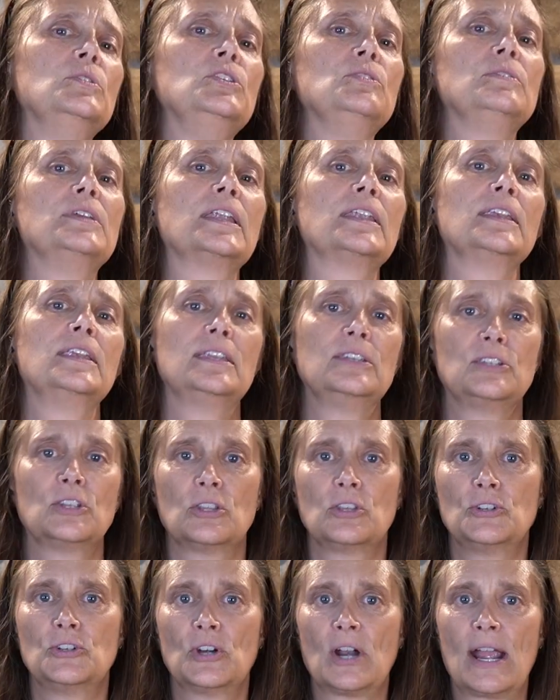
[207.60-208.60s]
you get it into
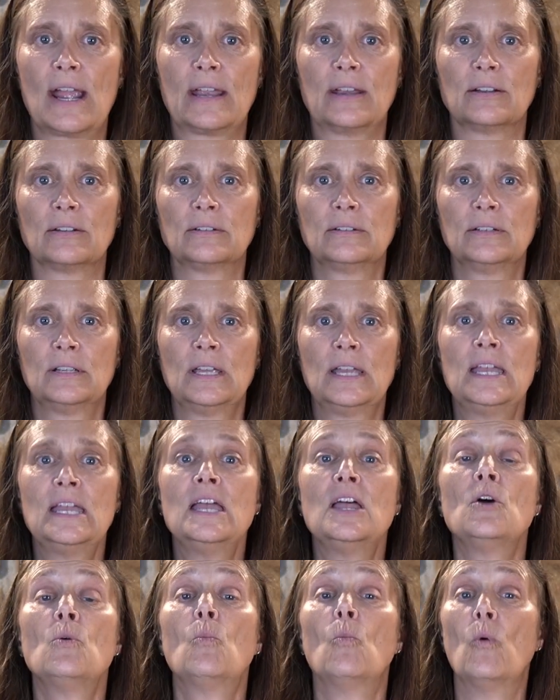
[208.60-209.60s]
the dryer.
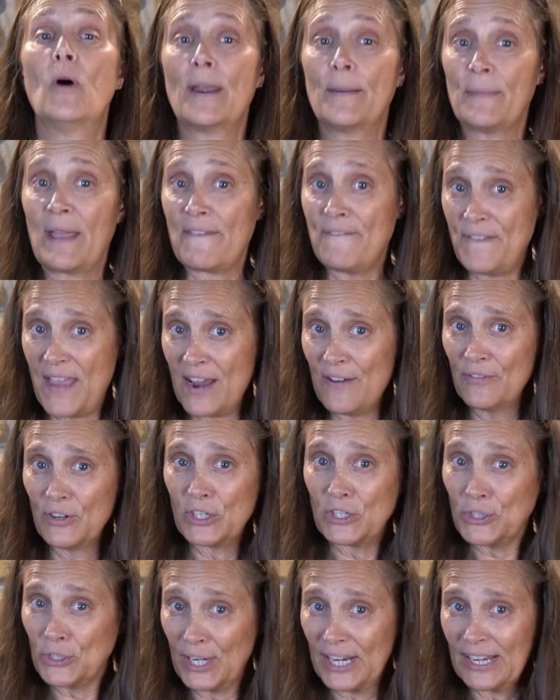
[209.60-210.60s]
One of my
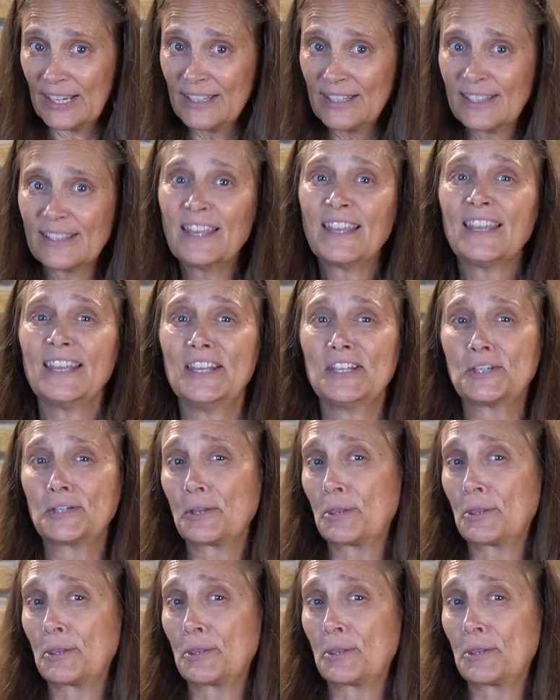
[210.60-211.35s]
favorite tricks is to